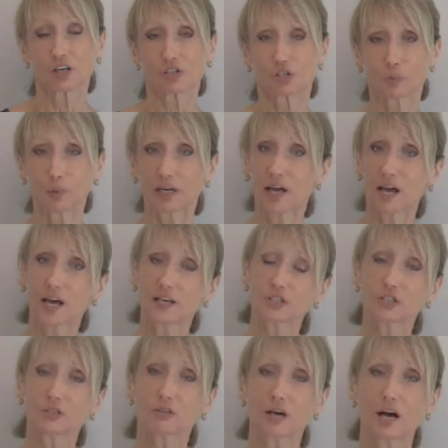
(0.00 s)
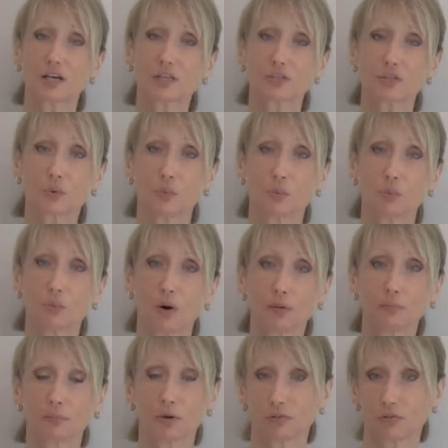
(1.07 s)
So when I asked you guys
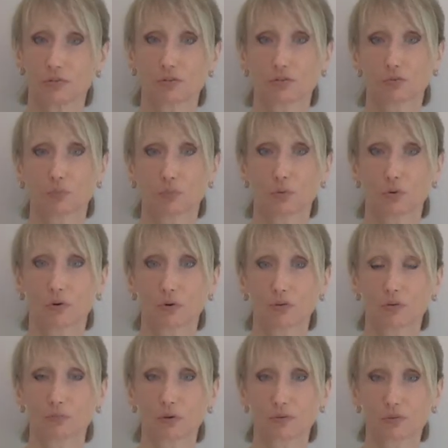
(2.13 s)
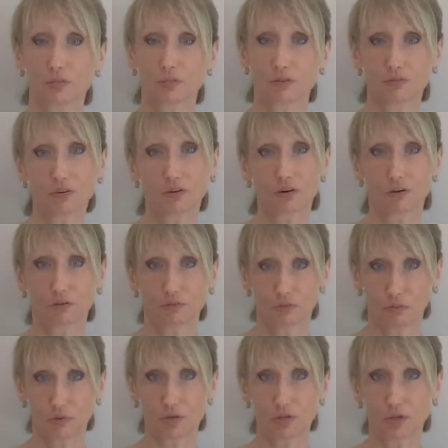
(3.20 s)
what poses were the most difficult
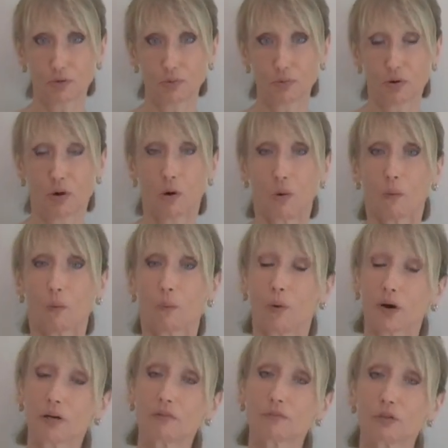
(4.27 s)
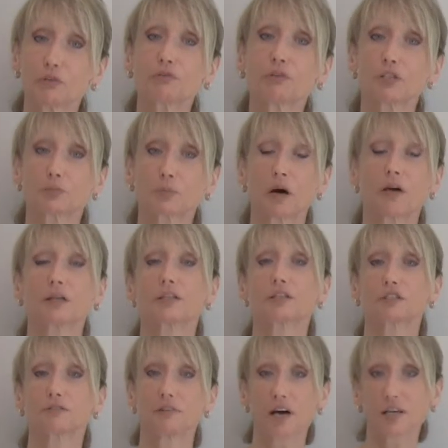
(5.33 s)
for you, one of you responded
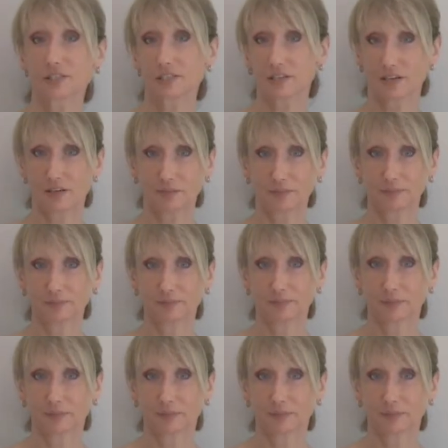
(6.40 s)
Savasana.